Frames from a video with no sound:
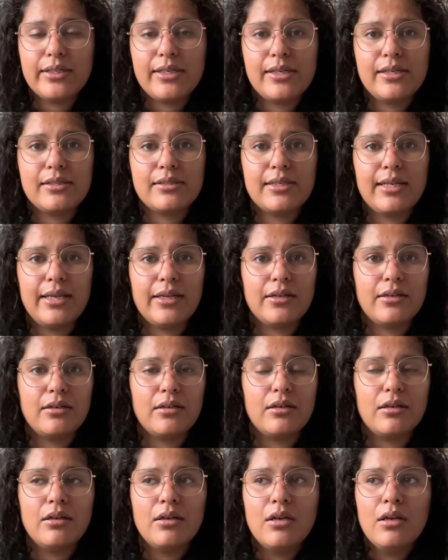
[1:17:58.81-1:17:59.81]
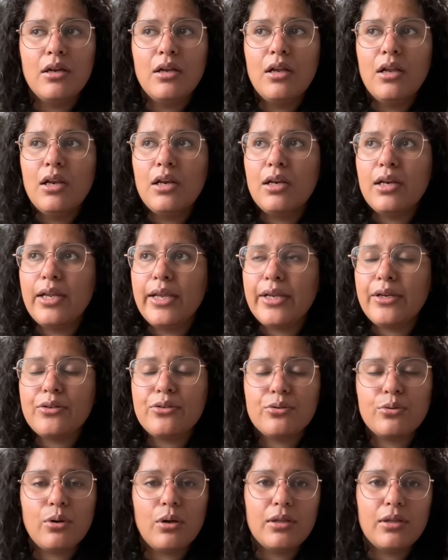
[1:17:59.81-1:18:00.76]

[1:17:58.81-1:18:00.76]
There's like a link to